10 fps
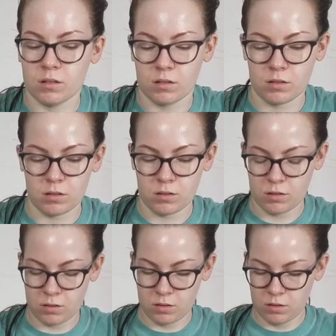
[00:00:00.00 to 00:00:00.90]

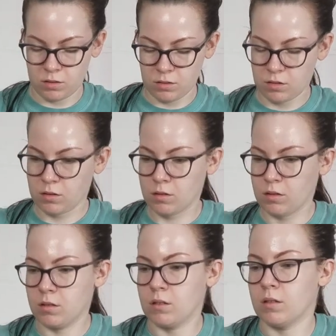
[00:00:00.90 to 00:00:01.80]

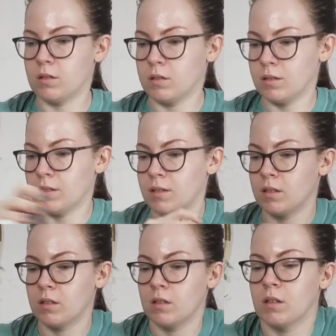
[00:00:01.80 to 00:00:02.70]

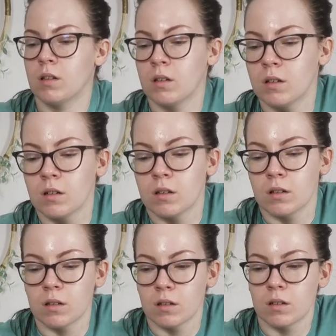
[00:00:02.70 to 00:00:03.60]

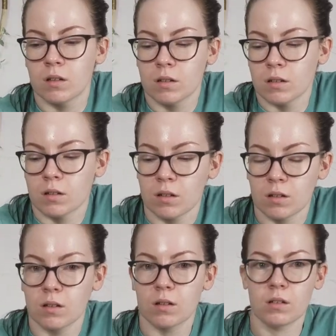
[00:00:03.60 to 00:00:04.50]
Nothing is said.